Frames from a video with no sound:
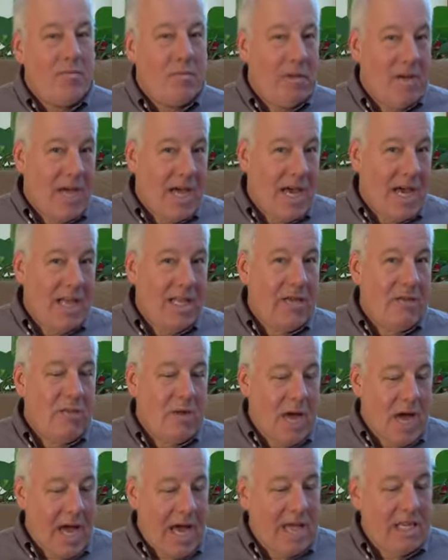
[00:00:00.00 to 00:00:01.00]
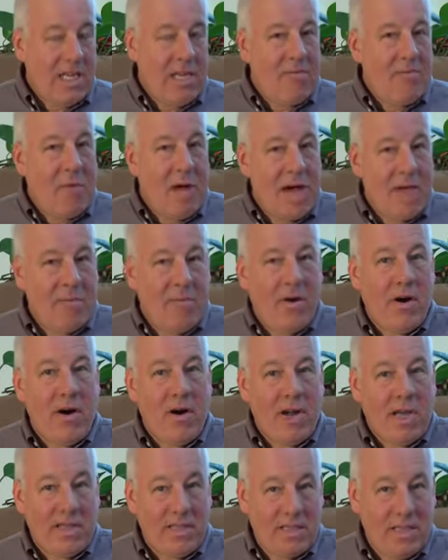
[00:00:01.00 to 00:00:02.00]
But I, I did my
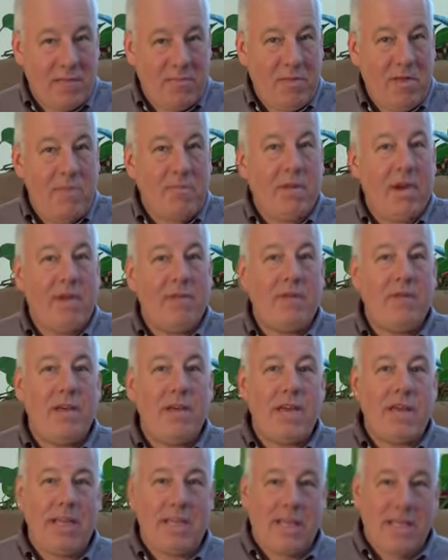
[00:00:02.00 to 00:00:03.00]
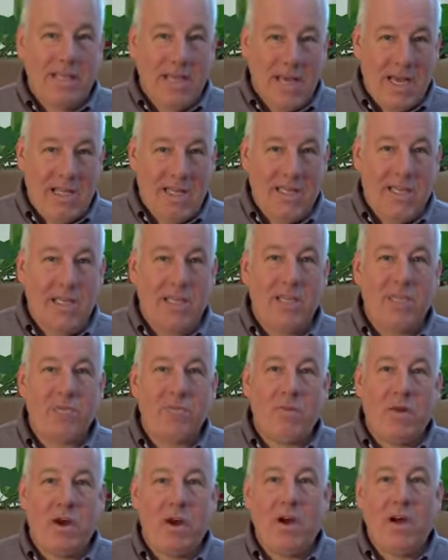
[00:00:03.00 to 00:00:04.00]
part. I stepped in by faith. God did his
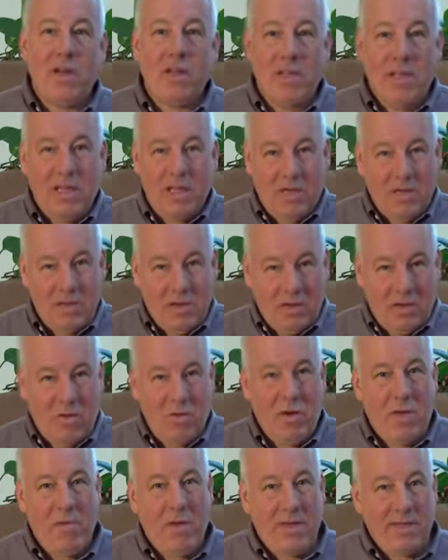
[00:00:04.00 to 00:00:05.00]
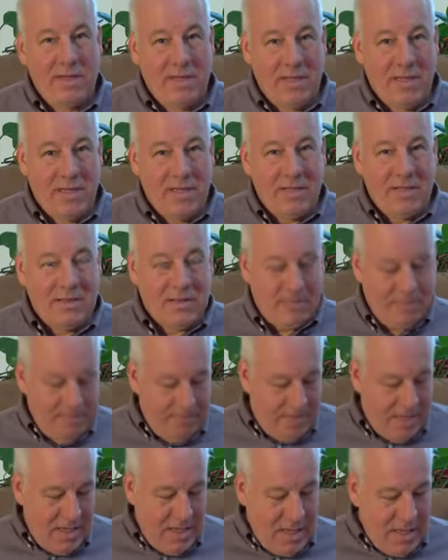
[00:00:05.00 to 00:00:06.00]
part, took away my sins.
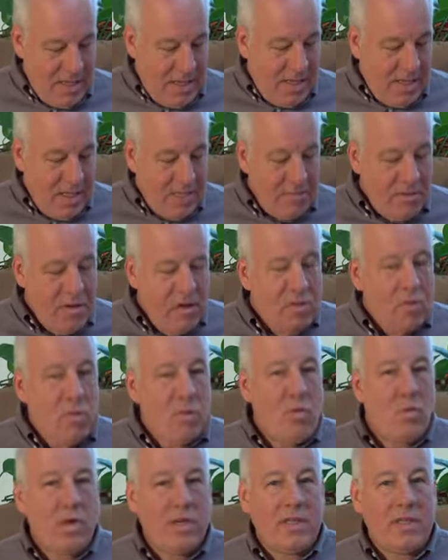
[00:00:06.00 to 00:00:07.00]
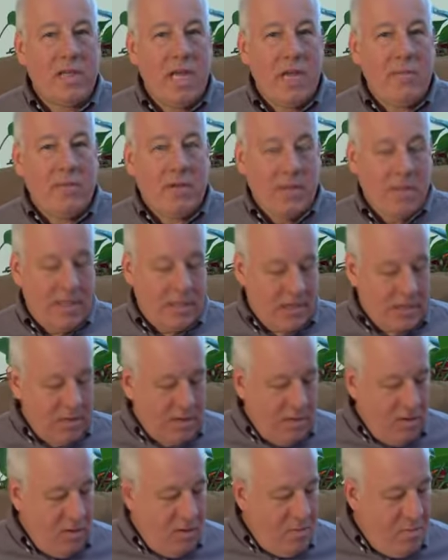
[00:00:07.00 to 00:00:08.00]
Let me use one more example of this.
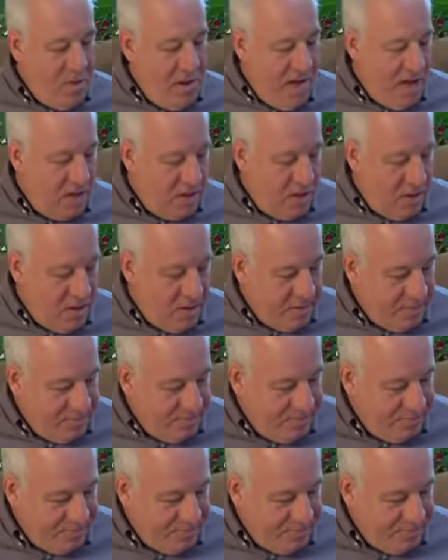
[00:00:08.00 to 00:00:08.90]
Let's turn the page here.